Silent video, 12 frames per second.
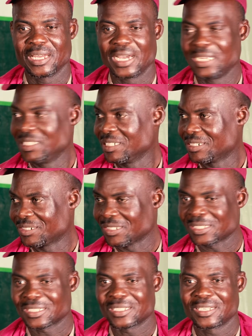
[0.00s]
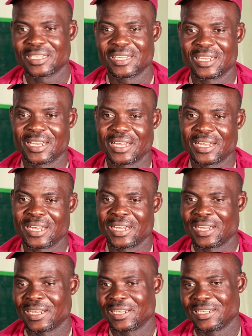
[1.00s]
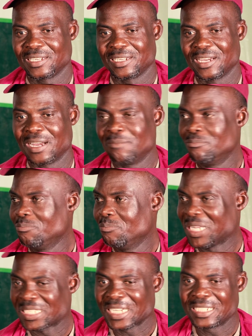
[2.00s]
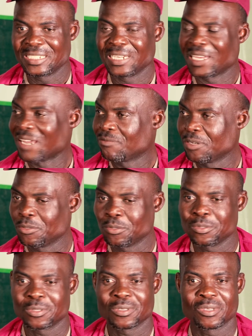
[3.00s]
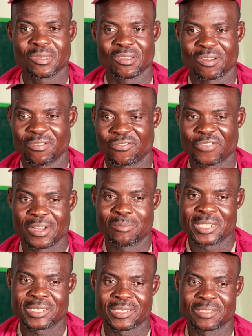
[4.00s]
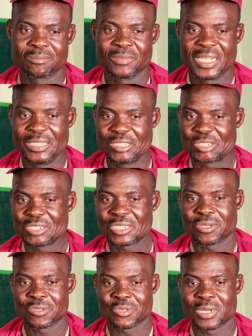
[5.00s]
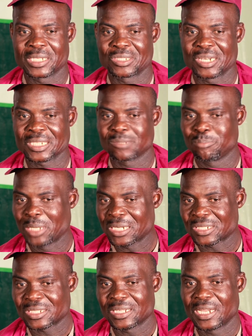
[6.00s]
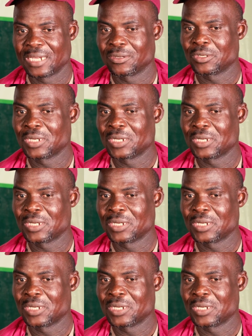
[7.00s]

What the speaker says: and increase better the livelihood of farmers. The trees also attract birds and